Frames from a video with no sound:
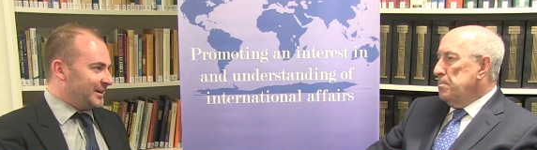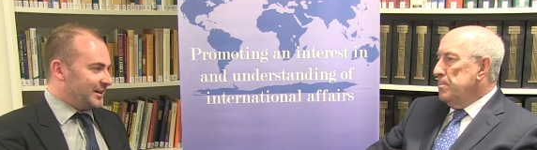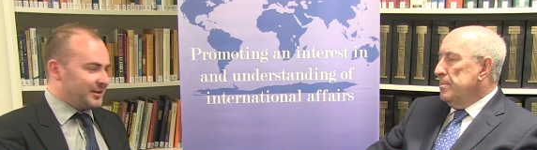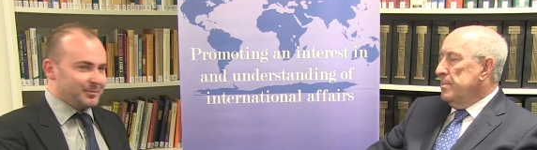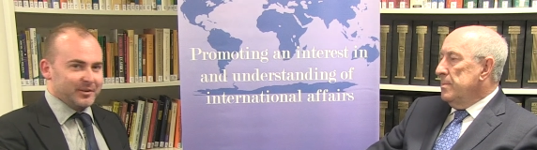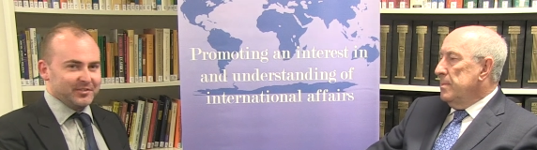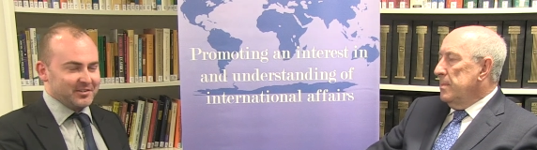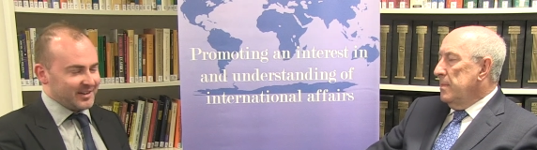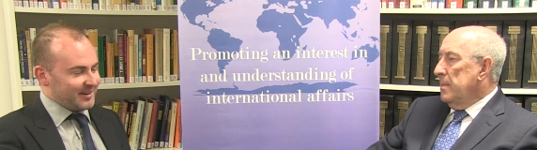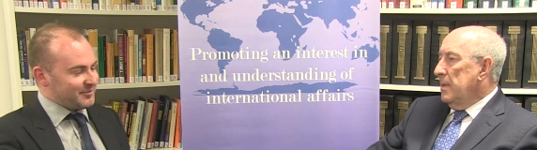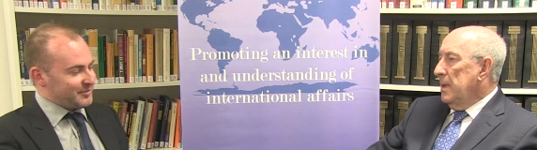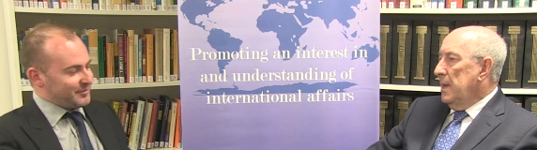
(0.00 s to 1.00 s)
Speaker 1: uh, the
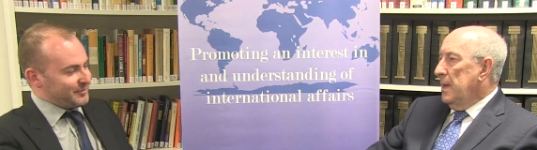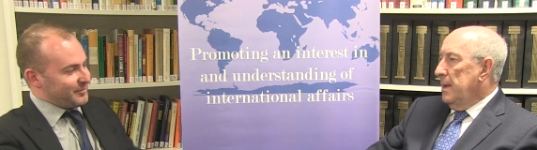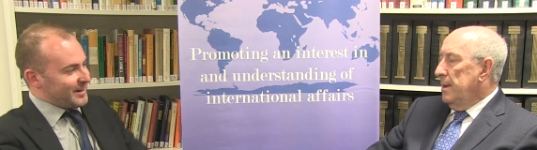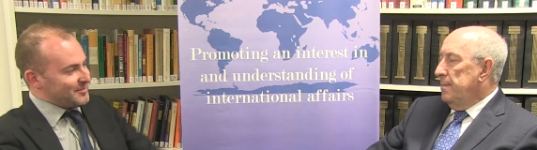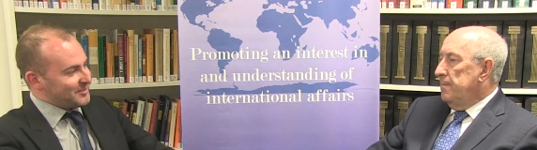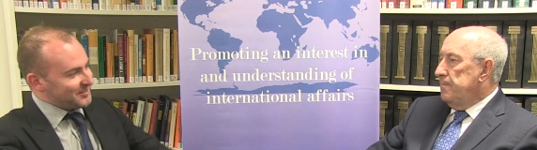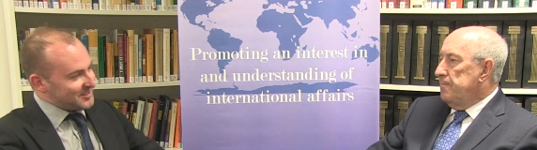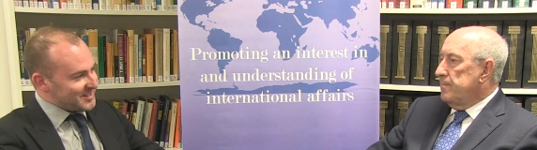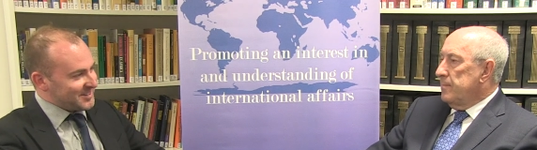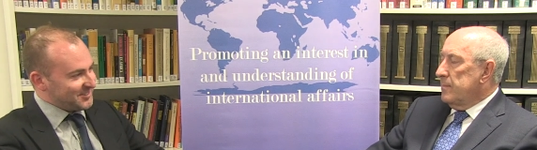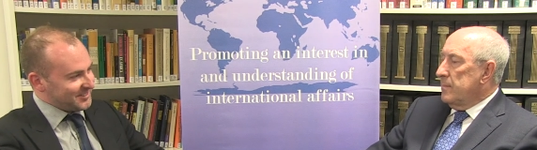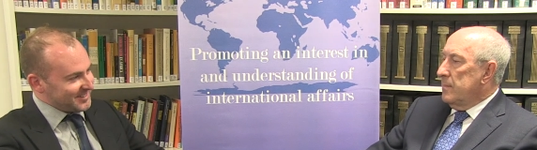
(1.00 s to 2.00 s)
president gave a famous
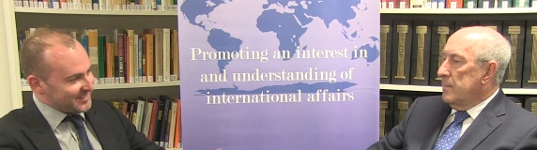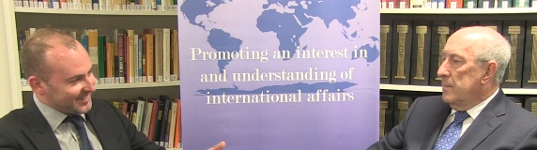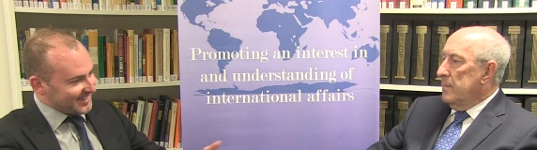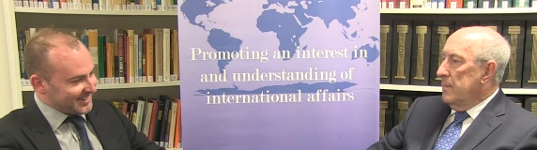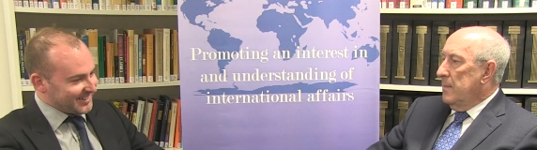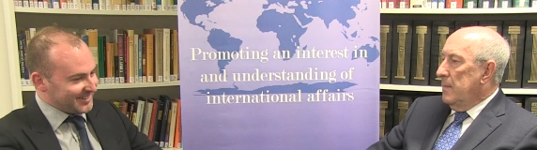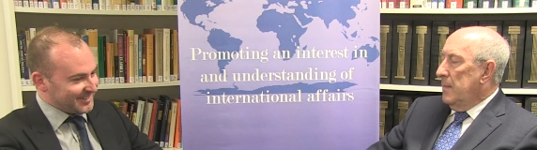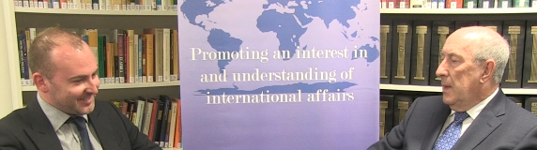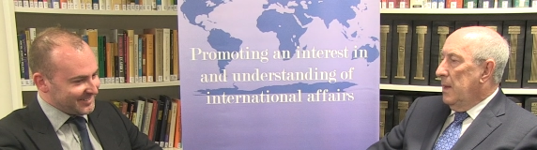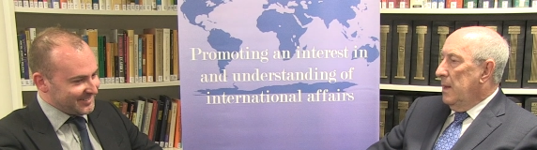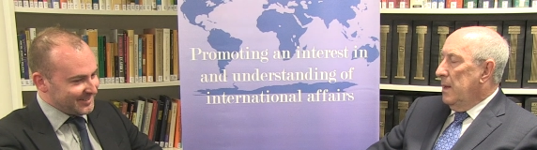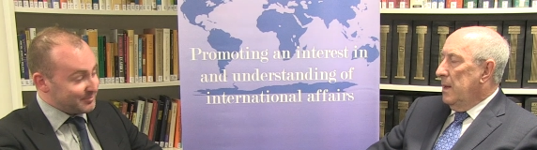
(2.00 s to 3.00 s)
address in uh,
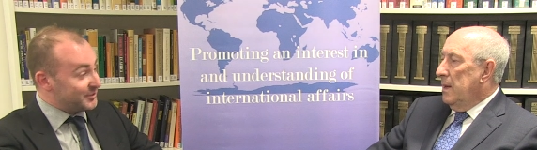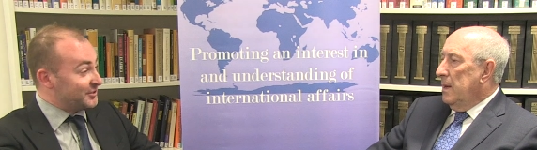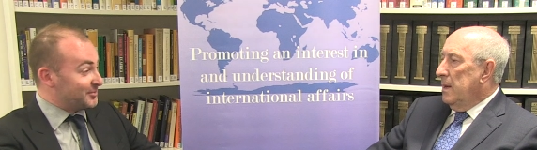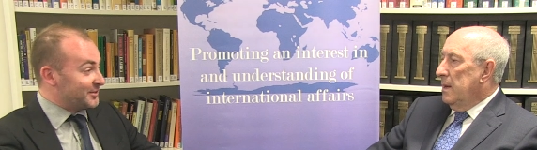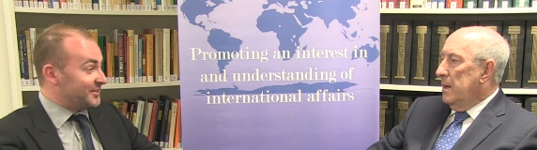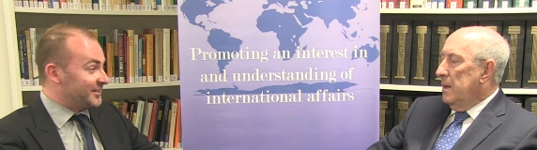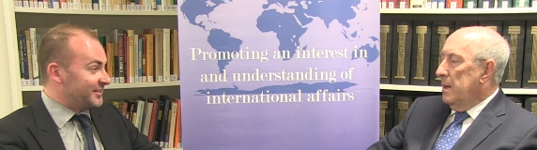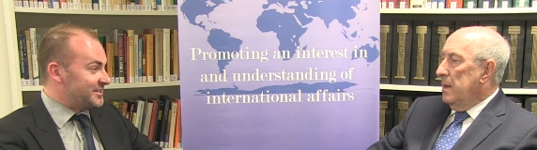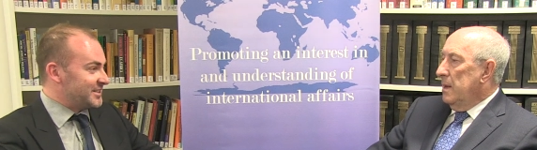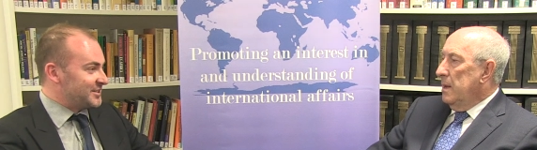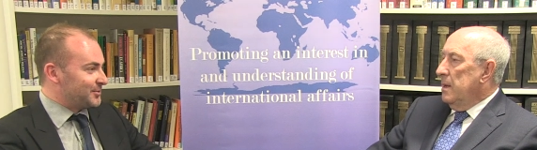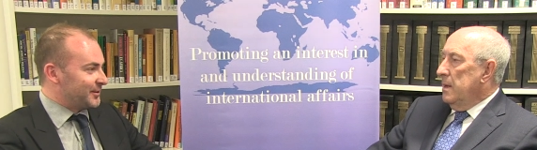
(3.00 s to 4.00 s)
in Brisbane on the
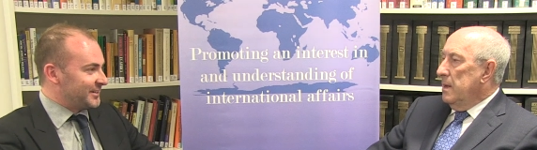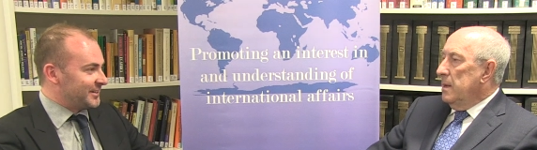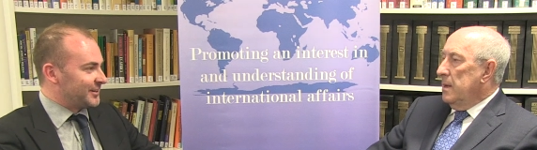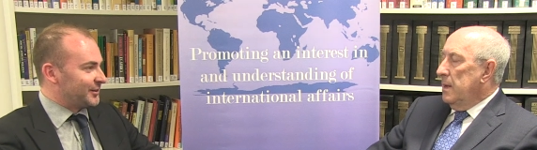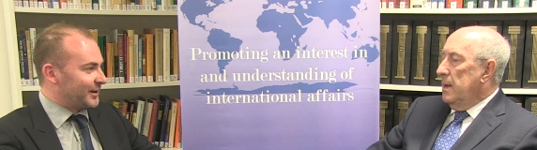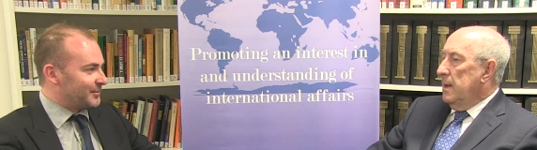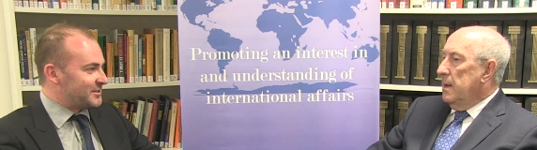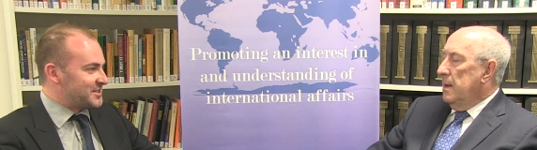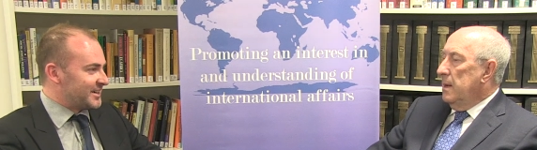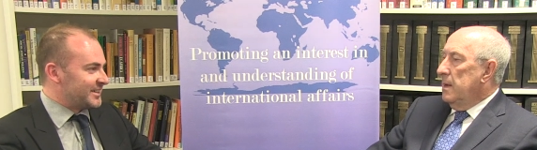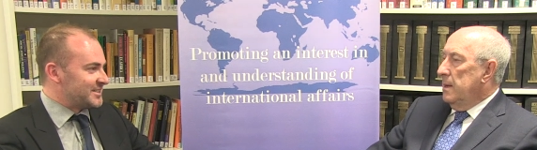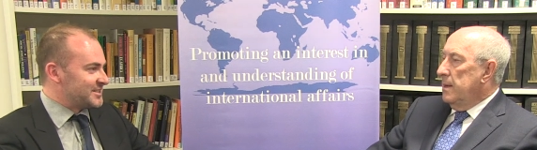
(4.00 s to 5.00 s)
G20 and climate
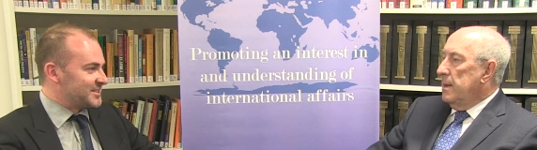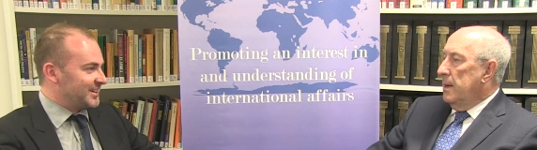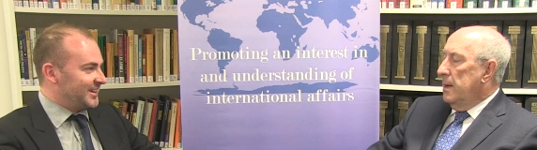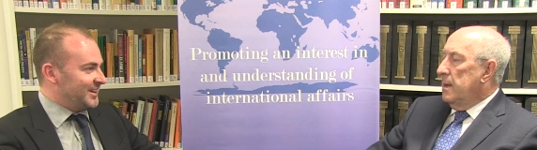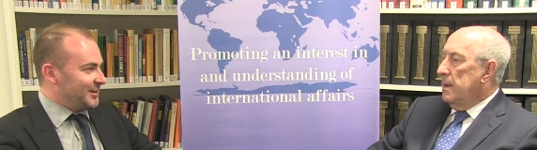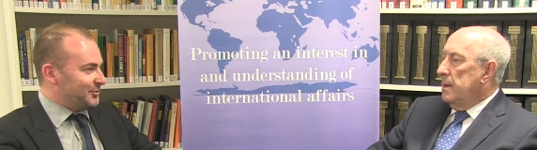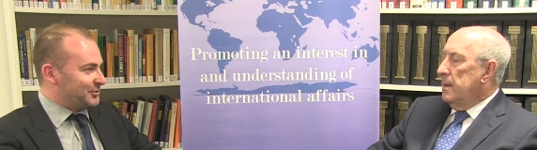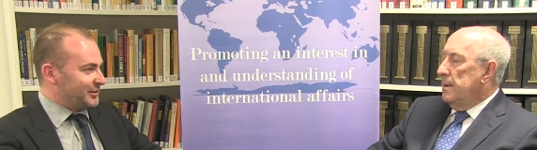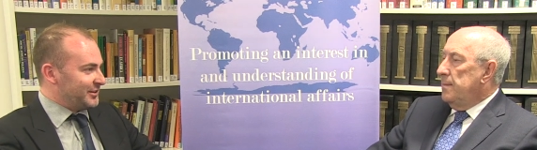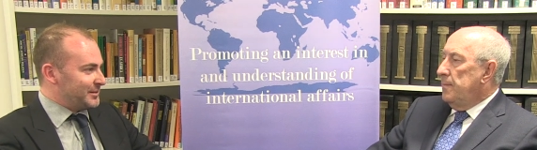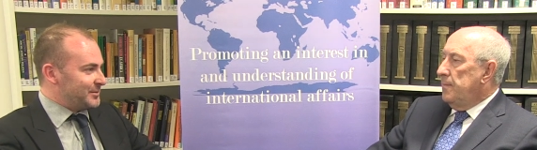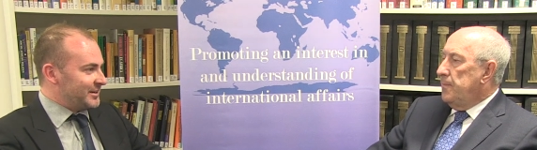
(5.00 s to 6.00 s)
yeah. change yeah. was
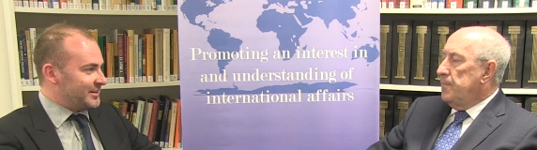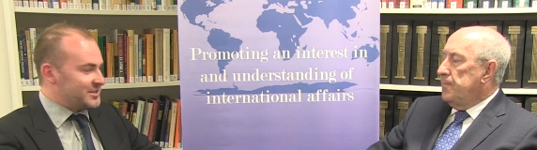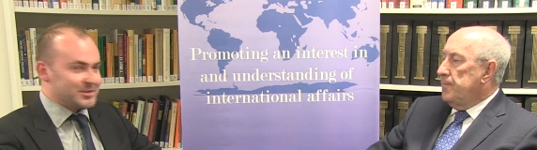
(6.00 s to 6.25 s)
clearly a big